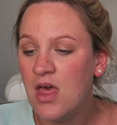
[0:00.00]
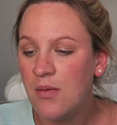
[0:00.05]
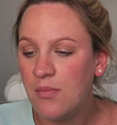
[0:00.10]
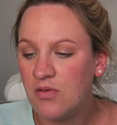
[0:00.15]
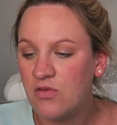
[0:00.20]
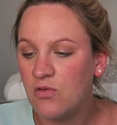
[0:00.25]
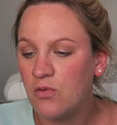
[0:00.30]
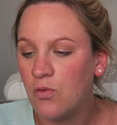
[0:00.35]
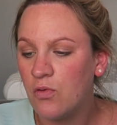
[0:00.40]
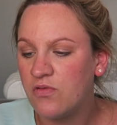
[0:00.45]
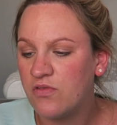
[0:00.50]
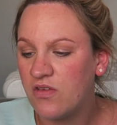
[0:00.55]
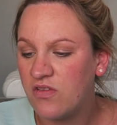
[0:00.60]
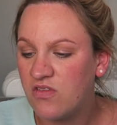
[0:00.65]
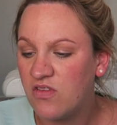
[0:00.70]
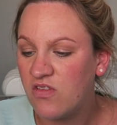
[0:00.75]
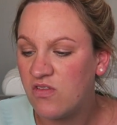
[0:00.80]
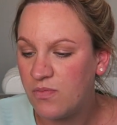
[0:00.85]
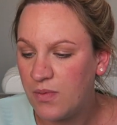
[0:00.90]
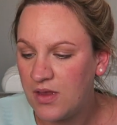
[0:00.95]
but also
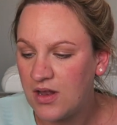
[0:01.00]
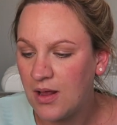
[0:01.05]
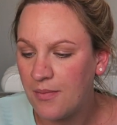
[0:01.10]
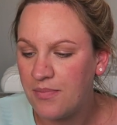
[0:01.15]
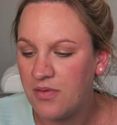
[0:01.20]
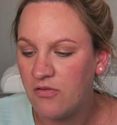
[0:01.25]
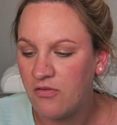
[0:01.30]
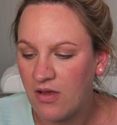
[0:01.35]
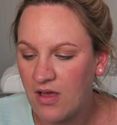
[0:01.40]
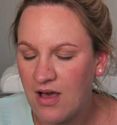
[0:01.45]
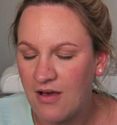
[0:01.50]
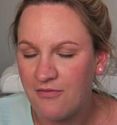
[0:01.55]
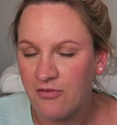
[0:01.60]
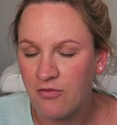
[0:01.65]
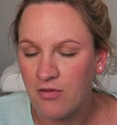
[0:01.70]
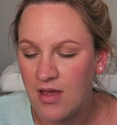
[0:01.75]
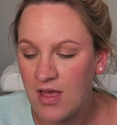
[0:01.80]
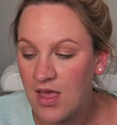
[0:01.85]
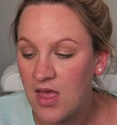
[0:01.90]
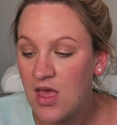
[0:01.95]
to speed up your
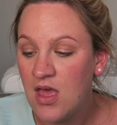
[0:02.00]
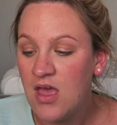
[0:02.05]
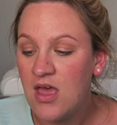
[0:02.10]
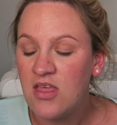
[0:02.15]
recovery.